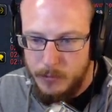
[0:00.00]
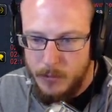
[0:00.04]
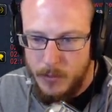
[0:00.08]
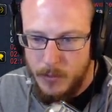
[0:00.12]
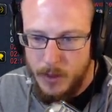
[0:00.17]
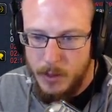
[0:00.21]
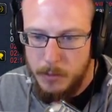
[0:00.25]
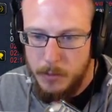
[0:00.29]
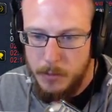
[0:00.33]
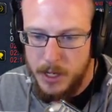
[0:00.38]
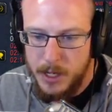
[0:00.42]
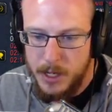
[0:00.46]

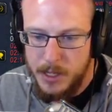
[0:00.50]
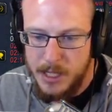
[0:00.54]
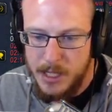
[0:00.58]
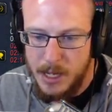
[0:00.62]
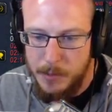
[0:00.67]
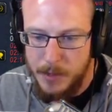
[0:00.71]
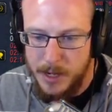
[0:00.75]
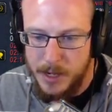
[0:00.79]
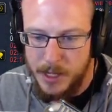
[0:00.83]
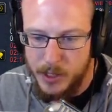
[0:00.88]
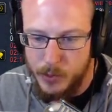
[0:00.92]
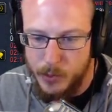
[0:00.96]
because that
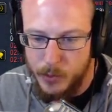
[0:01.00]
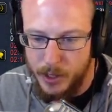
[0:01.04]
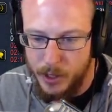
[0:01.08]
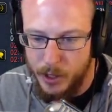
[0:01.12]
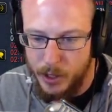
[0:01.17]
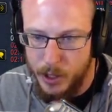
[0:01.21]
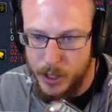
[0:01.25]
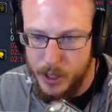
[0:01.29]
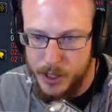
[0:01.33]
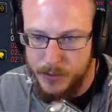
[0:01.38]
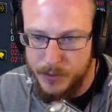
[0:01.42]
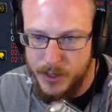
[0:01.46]
means when the
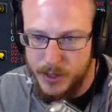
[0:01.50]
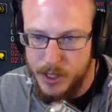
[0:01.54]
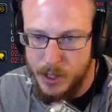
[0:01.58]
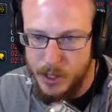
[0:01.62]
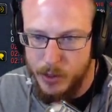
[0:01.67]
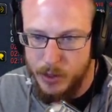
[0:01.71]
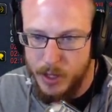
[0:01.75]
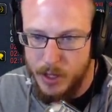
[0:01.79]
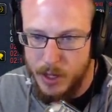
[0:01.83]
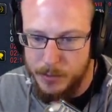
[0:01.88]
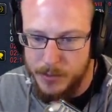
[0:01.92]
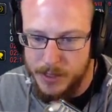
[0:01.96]
Curse of
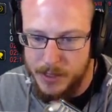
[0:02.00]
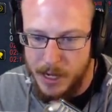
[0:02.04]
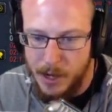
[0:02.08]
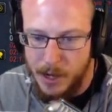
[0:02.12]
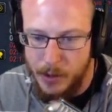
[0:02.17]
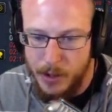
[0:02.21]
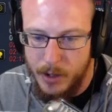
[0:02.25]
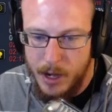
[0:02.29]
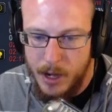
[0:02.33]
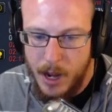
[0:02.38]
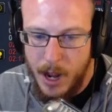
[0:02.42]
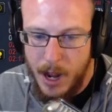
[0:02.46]
Stone comes
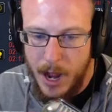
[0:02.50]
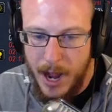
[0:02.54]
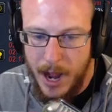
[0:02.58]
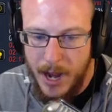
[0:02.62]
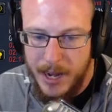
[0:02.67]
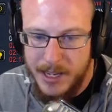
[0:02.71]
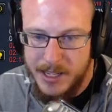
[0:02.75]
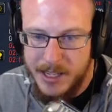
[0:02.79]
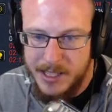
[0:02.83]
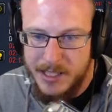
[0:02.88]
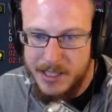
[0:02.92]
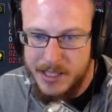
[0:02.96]
out, I
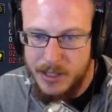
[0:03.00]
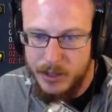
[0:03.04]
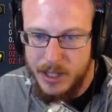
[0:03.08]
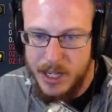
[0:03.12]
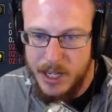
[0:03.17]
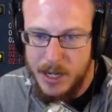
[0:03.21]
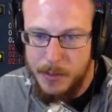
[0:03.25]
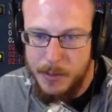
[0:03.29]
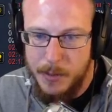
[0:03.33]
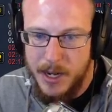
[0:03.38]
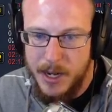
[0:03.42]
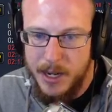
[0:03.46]
can still
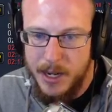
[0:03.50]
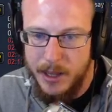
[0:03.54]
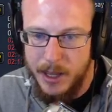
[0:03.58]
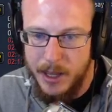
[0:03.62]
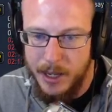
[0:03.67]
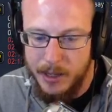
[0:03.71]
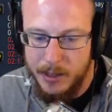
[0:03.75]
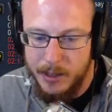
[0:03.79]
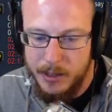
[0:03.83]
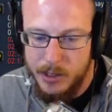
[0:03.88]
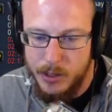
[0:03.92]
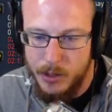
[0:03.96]
keep
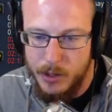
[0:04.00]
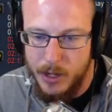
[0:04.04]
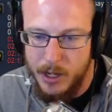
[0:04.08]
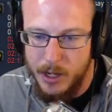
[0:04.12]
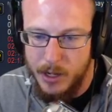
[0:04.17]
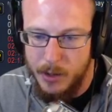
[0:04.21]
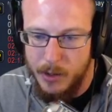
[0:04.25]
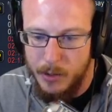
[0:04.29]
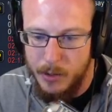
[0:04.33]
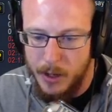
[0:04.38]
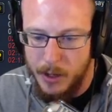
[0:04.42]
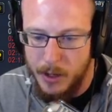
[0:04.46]
healing. So in
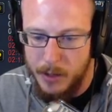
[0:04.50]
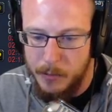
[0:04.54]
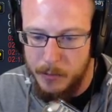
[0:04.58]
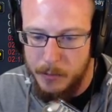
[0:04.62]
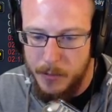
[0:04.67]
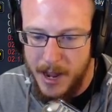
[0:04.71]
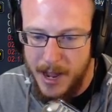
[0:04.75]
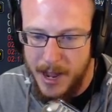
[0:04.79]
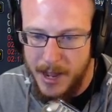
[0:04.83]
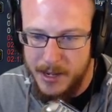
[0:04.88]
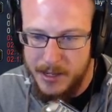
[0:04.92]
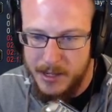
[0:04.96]
a
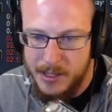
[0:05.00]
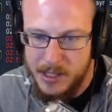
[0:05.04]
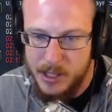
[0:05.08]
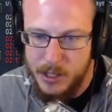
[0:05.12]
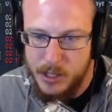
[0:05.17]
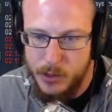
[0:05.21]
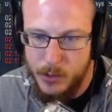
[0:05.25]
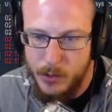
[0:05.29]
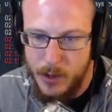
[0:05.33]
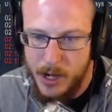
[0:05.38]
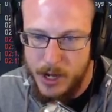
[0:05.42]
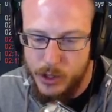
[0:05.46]
bad
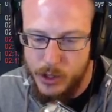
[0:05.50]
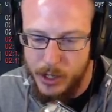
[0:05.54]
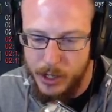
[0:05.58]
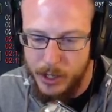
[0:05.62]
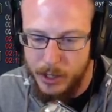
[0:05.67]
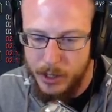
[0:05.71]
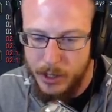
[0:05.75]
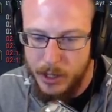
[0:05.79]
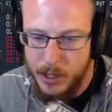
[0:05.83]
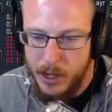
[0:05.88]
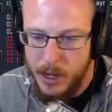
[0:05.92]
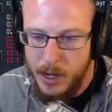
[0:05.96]
situation,
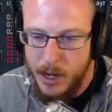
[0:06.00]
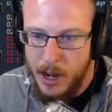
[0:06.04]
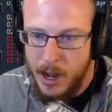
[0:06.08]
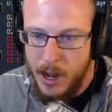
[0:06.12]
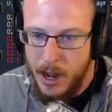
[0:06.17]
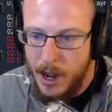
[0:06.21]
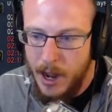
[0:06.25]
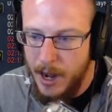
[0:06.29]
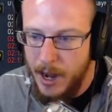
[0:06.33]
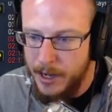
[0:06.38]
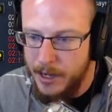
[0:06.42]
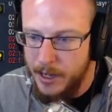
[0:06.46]

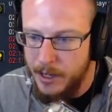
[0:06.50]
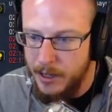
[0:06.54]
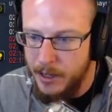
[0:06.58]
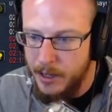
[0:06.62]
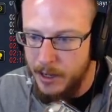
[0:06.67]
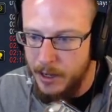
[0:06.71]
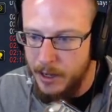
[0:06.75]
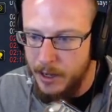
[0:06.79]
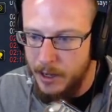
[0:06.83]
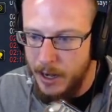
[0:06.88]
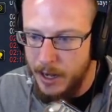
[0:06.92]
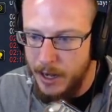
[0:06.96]
I can
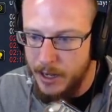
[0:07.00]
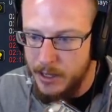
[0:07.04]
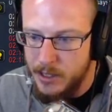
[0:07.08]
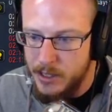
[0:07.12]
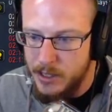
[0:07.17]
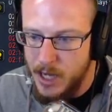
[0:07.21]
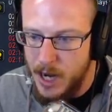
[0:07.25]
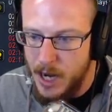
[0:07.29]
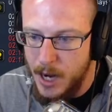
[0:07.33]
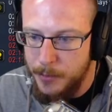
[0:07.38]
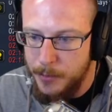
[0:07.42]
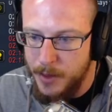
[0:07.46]

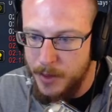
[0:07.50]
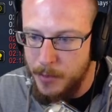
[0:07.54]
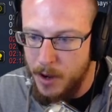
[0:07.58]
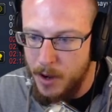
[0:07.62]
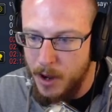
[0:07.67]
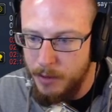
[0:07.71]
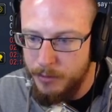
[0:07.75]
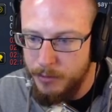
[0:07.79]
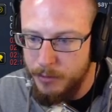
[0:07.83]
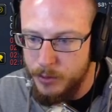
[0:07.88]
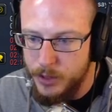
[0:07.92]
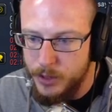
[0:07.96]
top them
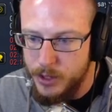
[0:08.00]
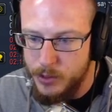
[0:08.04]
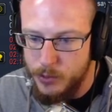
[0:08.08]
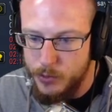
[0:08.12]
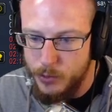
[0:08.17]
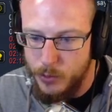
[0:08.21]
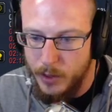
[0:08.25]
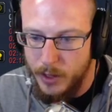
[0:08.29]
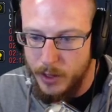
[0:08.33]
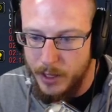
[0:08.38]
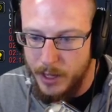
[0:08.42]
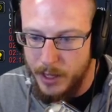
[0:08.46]
off, which is
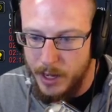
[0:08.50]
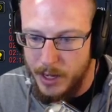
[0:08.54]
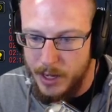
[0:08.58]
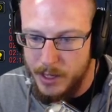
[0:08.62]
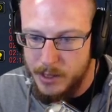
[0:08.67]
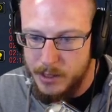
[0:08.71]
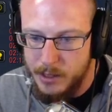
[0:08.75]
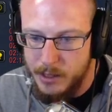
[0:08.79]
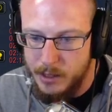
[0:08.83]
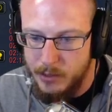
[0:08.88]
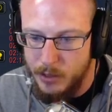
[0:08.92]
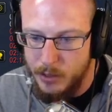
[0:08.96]
really
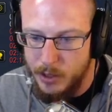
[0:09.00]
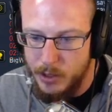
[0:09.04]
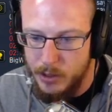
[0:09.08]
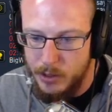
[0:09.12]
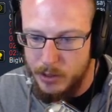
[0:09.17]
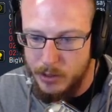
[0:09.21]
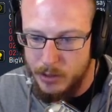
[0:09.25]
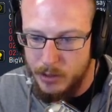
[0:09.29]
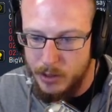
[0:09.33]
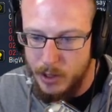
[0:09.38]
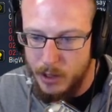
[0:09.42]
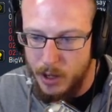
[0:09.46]
nice.
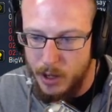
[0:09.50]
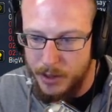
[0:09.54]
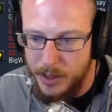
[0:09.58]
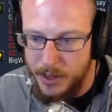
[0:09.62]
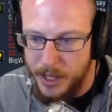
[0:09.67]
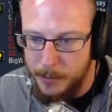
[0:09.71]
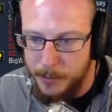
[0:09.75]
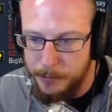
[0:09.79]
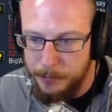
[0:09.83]
Good on them.